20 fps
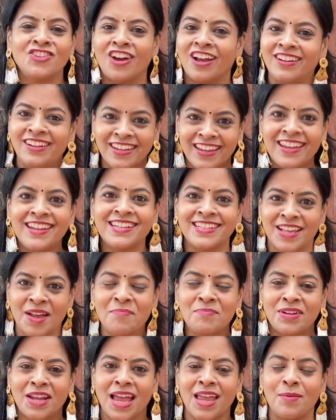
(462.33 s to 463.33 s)
to allocate
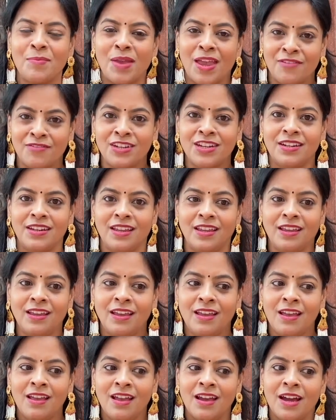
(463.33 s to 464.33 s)
some time every day,
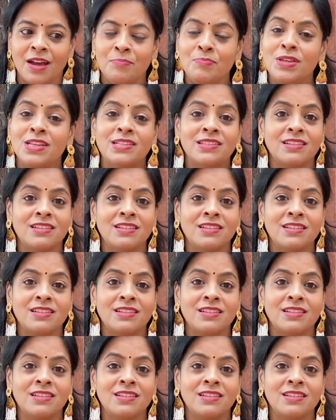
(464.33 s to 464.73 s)
be